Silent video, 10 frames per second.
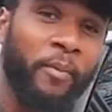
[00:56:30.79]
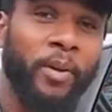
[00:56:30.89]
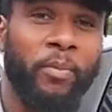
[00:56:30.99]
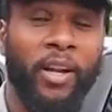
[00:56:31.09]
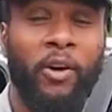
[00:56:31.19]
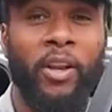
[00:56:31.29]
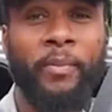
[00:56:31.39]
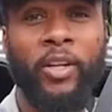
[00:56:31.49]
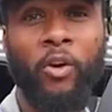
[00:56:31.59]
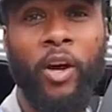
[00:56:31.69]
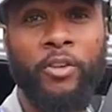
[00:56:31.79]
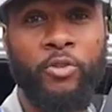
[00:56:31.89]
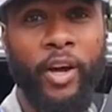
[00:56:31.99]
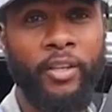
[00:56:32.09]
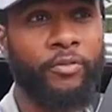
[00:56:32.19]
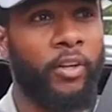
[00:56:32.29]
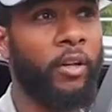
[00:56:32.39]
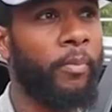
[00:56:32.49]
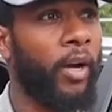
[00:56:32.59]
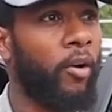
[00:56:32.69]
Comment below. Let me know how you guys
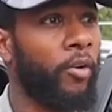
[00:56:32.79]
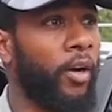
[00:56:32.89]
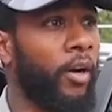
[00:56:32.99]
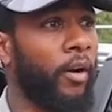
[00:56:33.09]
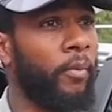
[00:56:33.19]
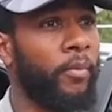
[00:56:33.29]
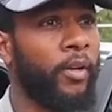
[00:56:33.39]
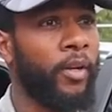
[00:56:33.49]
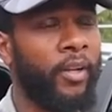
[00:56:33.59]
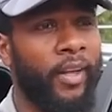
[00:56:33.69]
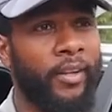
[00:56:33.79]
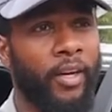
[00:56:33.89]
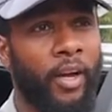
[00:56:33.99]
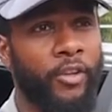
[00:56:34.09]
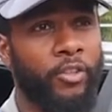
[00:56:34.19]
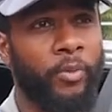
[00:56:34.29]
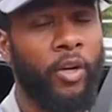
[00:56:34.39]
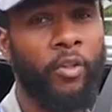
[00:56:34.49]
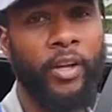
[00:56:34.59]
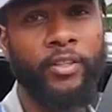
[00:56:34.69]
feel about letting the customer
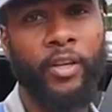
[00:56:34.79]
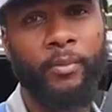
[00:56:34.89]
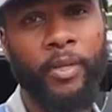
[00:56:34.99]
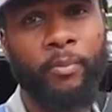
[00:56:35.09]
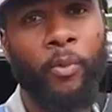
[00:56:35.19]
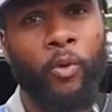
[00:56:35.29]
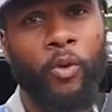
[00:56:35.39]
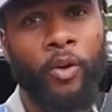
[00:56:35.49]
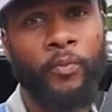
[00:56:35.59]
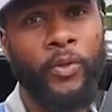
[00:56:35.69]
know that it's going to be more.